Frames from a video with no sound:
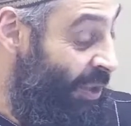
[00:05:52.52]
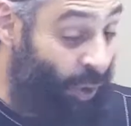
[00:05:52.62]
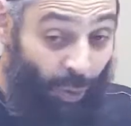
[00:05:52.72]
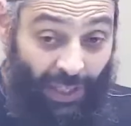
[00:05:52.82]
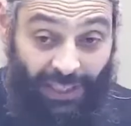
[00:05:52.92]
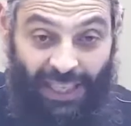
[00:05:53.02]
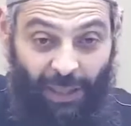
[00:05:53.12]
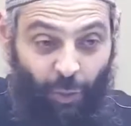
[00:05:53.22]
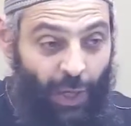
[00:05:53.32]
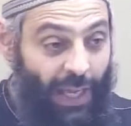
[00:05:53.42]
doing it
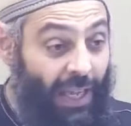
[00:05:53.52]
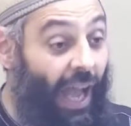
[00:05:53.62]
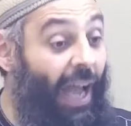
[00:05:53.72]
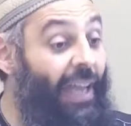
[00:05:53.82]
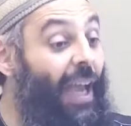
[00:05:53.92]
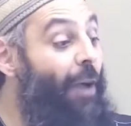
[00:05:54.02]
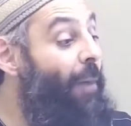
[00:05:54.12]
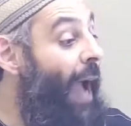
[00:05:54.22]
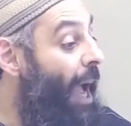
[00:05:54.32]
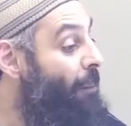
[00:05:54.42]
that way, I am
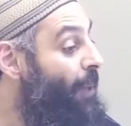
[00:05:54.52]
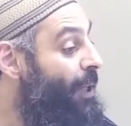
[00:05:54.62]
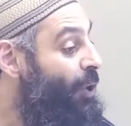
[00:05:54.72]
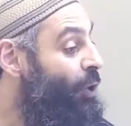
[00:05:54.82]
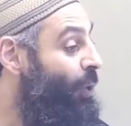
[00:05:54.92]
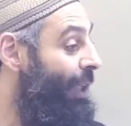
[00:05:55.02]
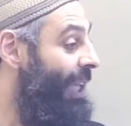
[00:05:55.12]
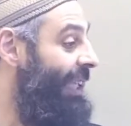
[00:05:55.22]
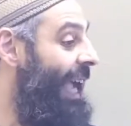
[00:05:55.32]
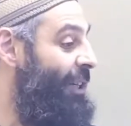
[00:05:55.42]
happy doing
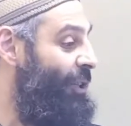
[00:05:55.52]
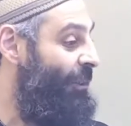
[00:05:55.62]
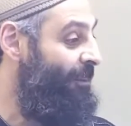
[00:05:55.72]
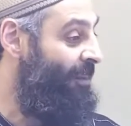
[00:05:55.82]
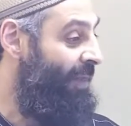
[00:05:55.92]
that action.